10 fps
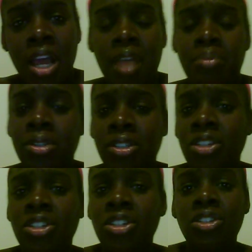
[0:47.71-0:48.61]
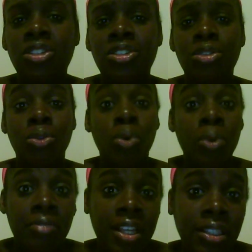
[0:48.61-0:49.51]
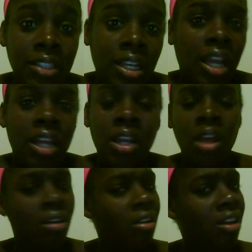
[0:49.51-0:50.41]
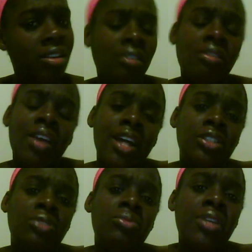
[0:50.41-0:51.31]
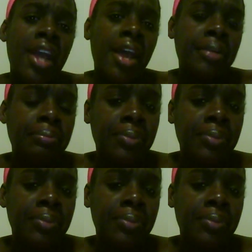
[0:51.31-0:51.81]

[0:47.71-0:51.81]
in positions to who investigate, and they're not doing that.